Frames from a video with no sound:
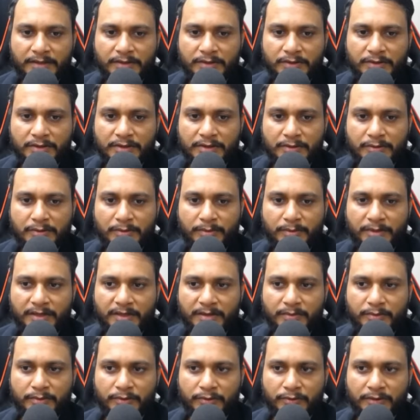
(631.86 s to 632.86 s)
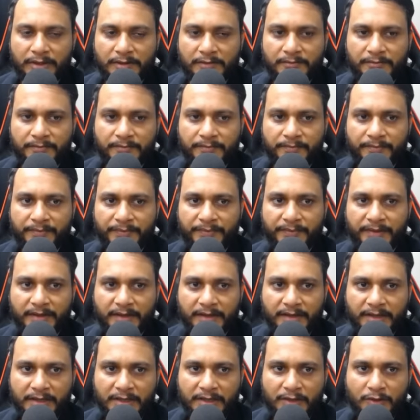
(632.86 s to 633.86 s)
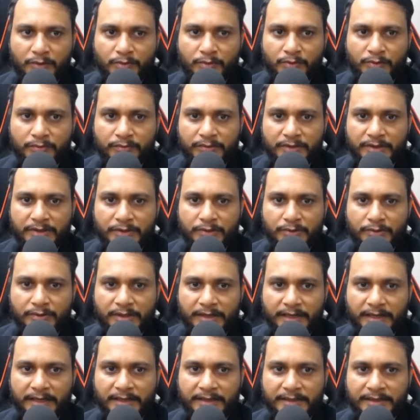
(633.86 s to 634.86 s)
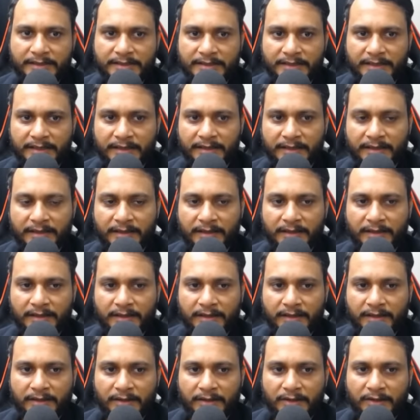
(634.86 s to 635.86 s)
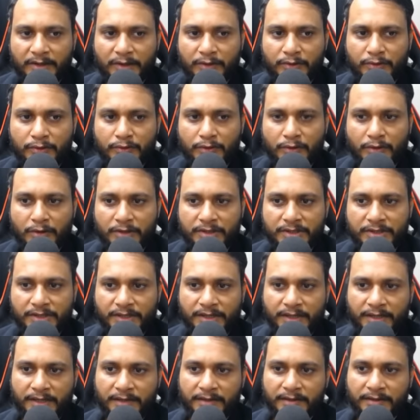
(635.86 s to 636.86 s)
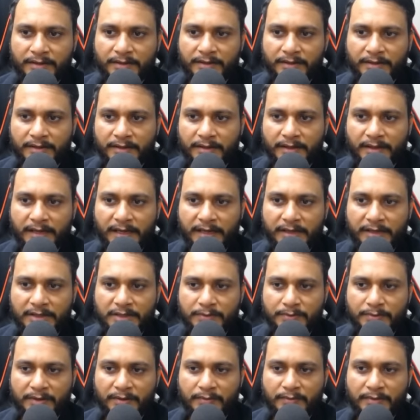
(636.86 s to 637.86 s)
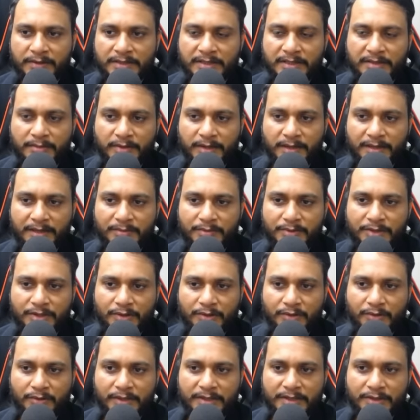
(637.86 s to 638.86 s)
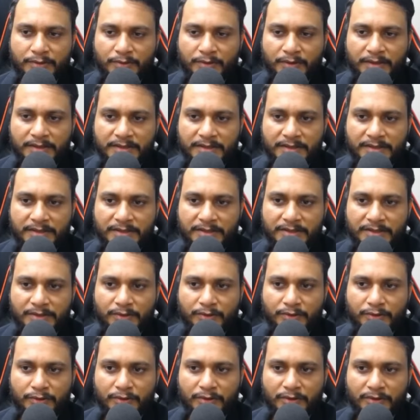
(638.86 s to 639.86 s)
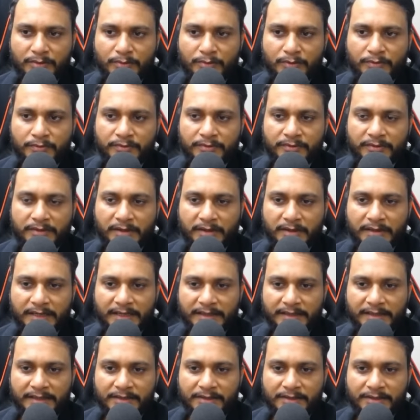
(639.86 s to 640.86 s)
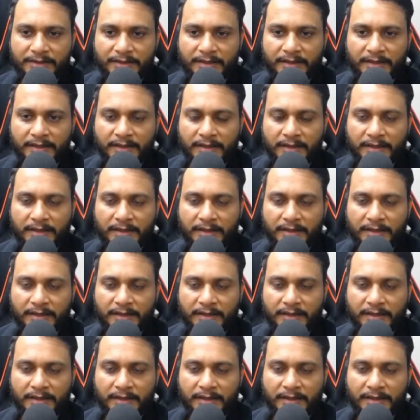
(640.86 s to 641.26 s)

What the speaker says: So this will become 12. Again you move this to the right hand side. Now you lost 3 and its frequency became 0. As soon as it is 0, you remove that entry.